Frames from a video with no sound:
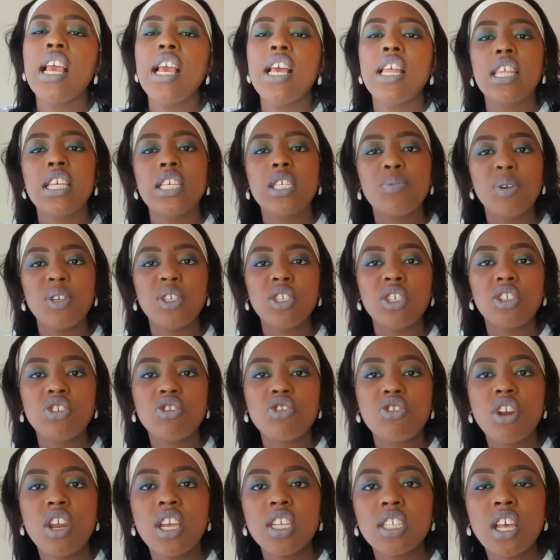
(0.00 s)
The special
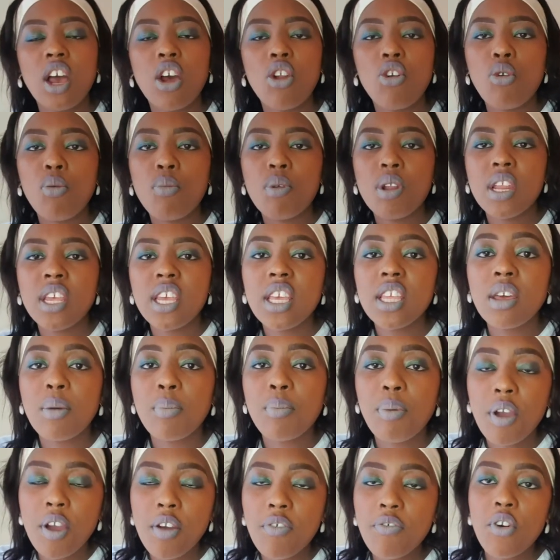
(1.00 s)
trays are normally either
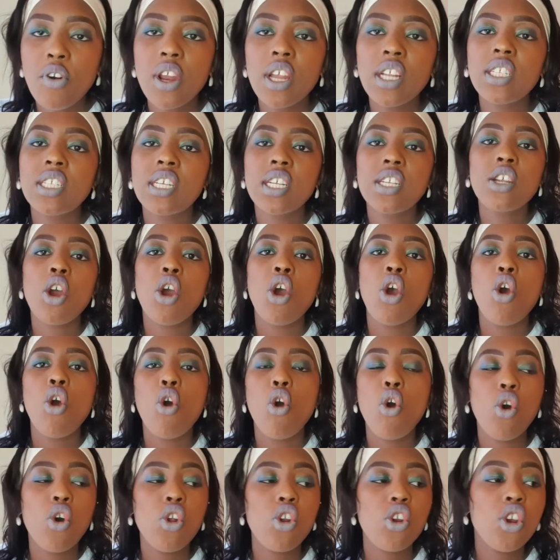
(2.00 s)
perforated
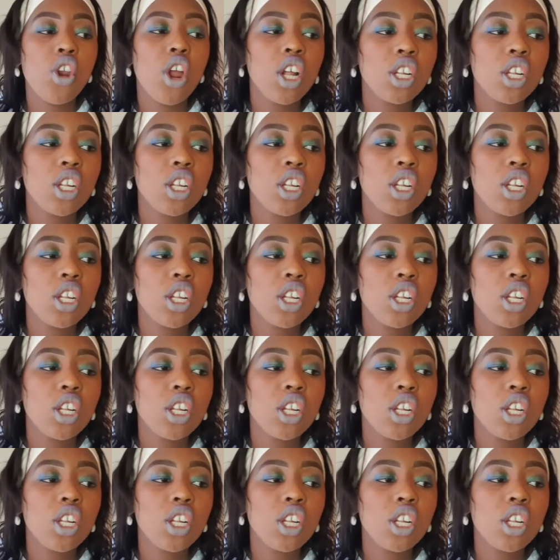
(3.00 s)
or not